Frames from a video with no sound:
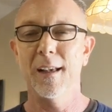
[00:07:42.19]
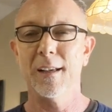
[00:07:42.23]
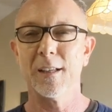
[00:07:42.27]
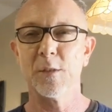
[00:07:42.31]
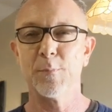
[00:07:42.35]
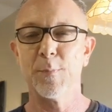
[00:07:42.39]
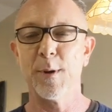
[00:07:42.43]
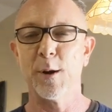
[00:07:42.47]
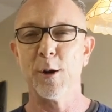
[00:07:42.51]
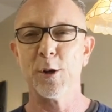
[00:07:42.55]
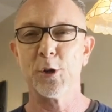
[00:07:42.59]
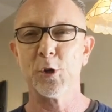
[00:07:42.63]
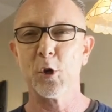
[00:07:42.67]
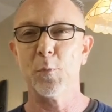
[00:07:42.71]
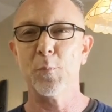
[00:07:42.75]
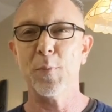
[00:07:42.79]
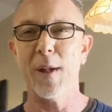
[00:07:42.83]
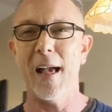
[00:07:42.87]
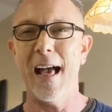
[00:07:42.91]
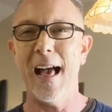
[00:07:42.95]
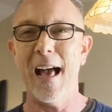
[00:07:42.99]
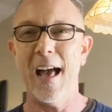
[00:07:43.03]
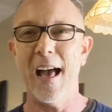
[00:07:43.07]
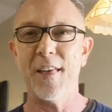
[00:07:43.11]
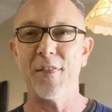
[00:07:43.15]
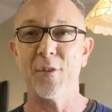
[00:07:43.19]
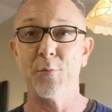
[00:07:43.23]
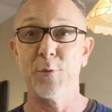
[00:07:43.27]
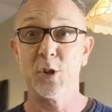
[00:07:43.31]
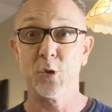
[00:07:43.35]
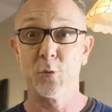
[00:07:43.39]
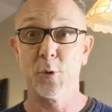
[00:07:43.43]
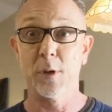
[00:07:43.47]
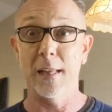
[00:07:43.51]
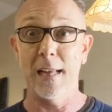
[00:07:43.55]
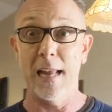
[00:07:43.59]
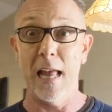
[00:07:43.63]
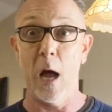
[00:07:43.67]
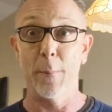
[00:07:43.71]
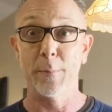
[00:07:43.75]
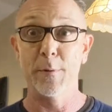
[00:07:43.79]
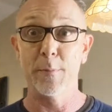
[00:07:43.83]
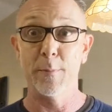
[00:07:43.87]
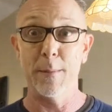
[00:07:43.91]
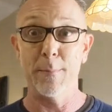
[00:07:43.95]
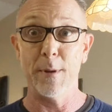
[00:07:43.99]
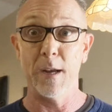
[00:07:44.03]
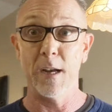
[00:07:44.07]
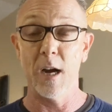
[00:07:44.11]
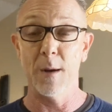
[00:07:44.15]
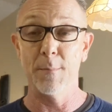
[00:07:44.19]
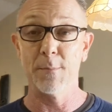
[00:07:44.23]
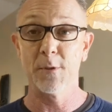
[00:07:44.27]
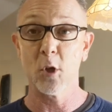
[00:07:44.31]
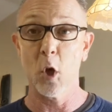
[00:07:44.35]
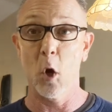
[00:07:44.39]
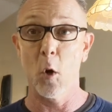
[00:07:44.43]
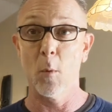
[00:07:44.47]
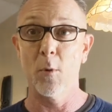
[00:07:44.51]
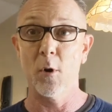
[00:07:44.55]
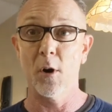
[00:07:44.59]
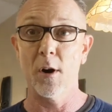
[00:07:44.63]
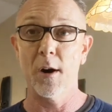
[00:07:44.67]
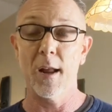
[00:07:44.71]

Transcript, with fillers: a, spiritual path, which really helped me become sober.